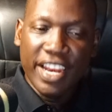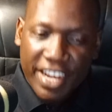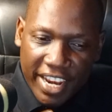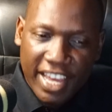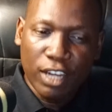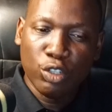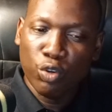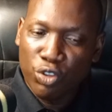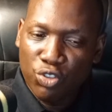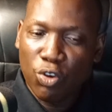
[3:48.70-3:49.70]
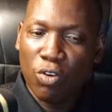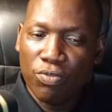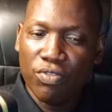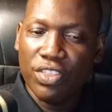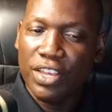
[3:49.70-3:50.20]
NEC to
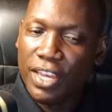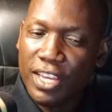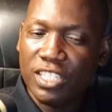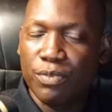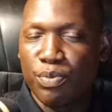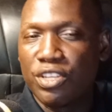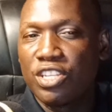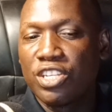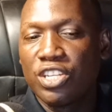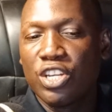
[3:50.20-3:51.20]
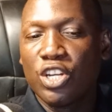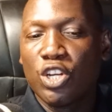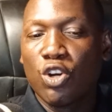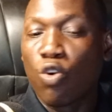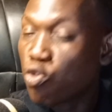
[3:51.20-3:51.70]
resolve the KCPE
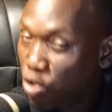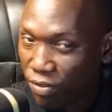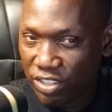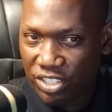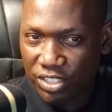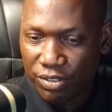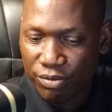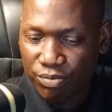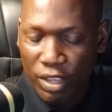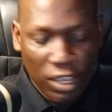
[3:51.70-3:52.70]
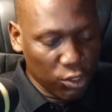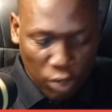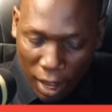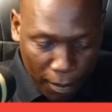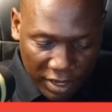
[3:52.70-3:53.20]
controversy. So
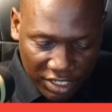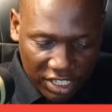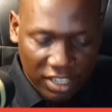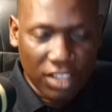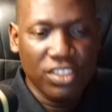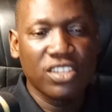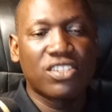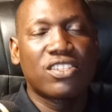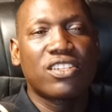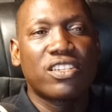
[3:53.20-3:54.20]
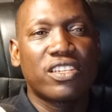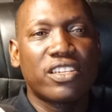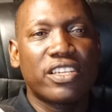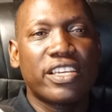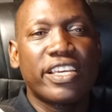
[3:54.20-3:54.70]
I maintain that this
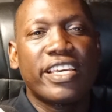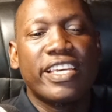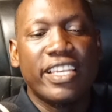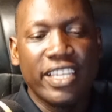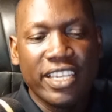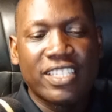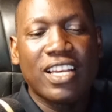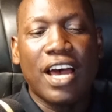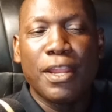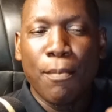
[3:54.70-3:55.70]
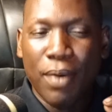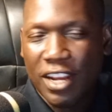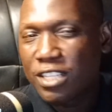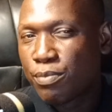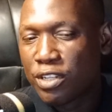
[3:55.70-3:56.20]
is an
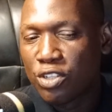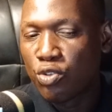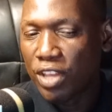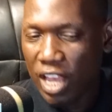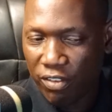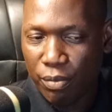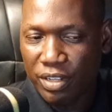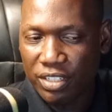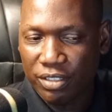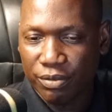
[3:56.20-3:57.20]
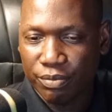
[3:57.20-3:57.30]
embarrassment to the government.